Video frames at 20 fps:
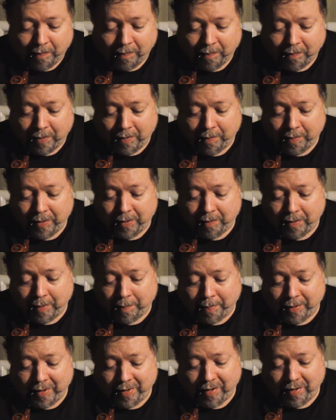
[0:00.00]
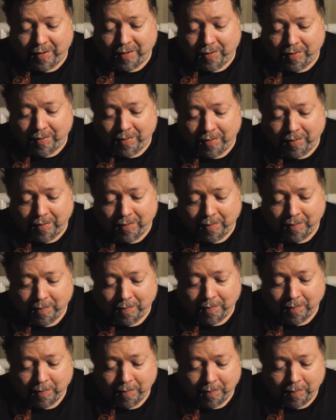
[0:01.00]
from the reputation
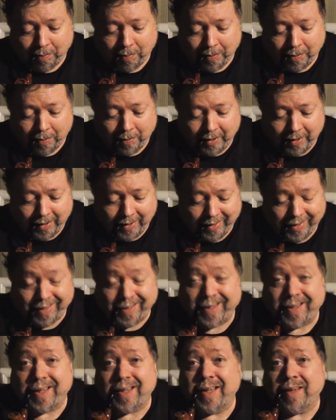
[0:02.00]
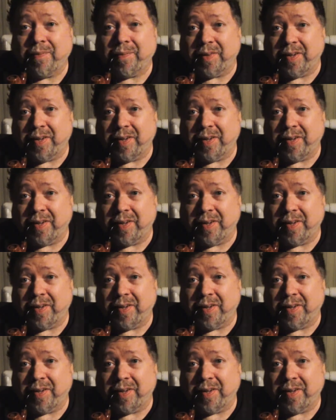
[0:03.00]
that I have